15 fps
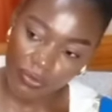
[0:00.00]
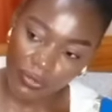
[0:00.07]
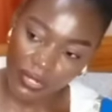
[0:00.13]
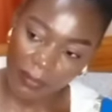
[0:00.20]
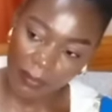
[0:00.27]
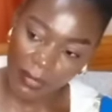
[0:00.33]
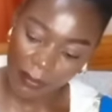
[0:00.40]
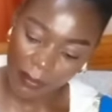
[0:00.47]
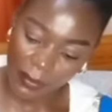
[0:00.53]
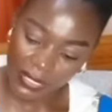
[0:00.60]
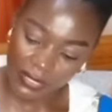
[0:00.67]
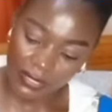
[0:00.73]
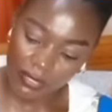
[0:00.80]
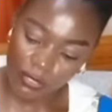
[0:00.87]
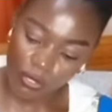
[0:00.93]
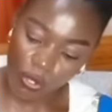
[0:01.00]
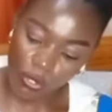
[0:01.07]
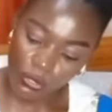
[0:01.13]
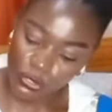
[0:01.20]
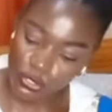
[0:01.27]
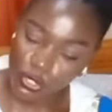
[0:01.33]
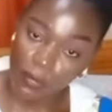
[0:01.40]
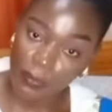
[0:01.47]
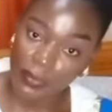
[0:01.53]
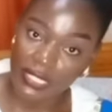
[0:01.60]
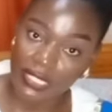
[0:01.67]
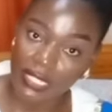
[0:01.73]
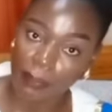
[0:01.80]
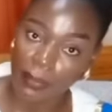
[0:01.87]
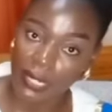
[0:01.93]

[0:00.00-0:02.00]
three papers. So on top is the